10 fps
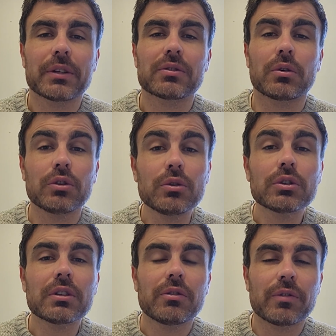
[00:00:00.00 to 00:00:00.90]
So
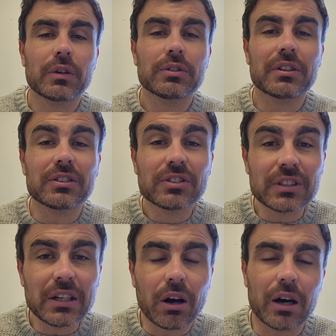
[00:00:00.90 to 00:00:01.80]
usually first the
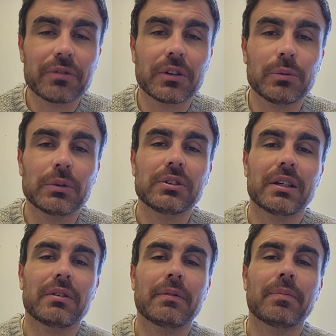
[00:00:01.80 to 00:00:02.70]
sin offering was
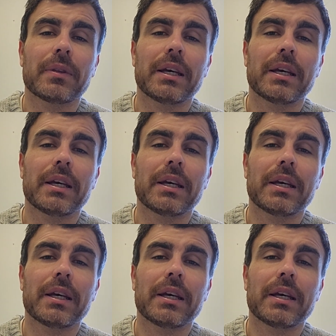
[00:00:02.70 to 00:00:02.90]
given.